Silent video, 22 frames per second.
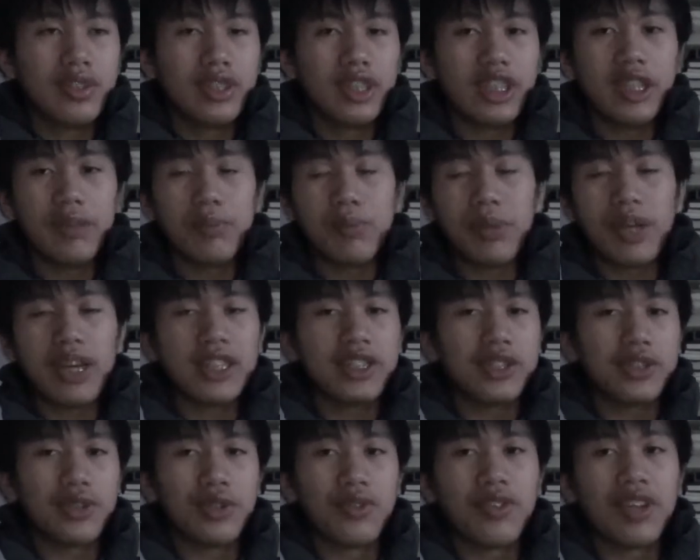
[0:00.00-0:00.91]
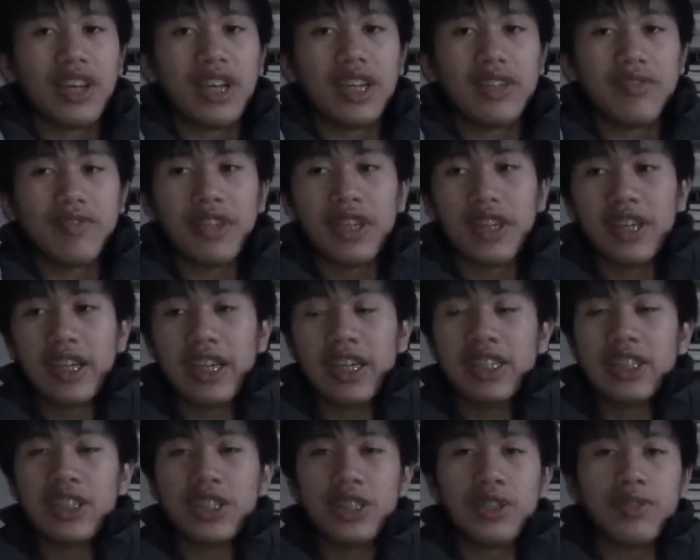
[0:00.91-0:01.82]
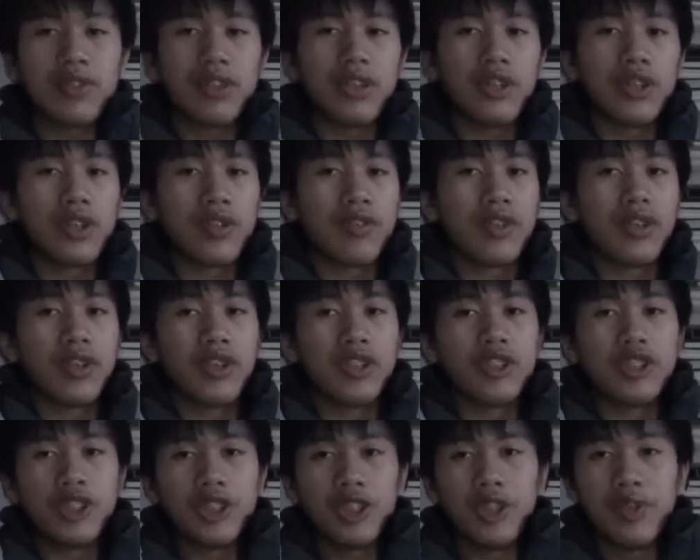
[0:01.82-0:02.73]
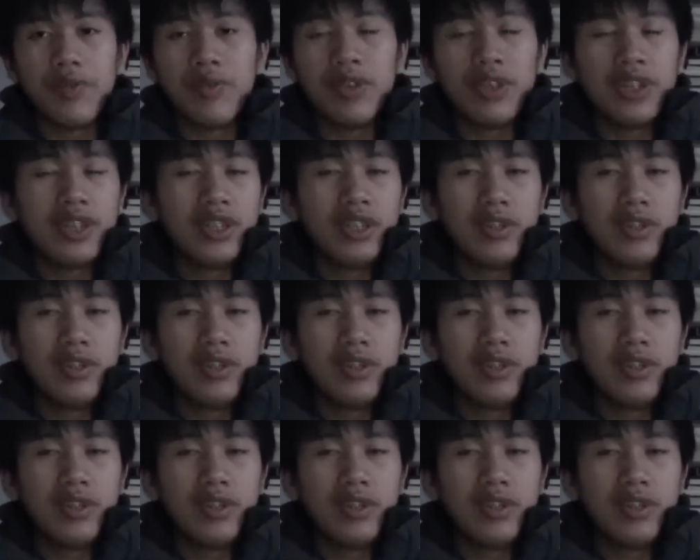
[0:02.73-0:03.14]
knee pads, all that added to the look of the costume.